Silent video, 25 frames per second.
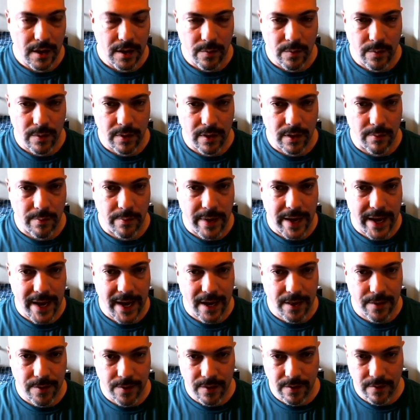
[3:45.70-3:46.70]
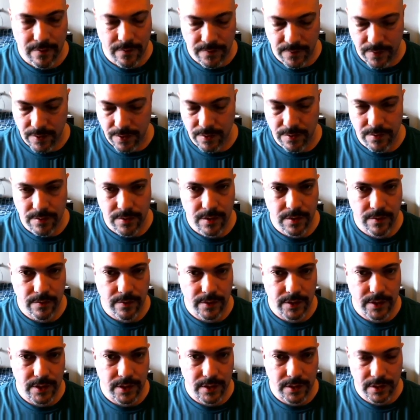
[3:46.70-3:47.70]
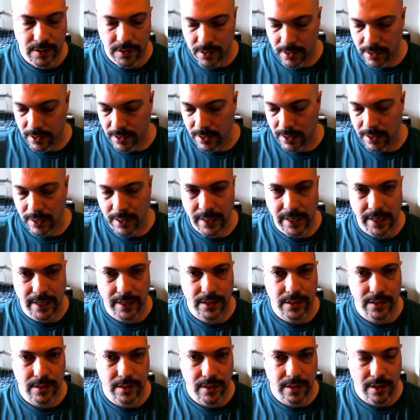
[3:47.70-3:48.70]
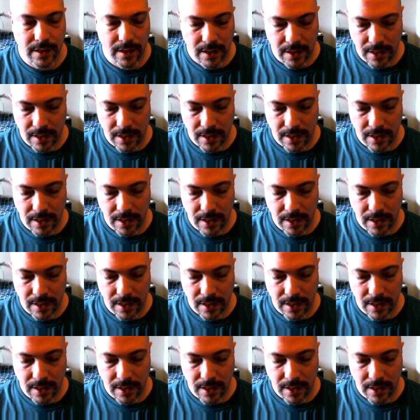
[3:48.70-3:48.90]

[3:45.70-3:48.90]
When the path info, which is a list,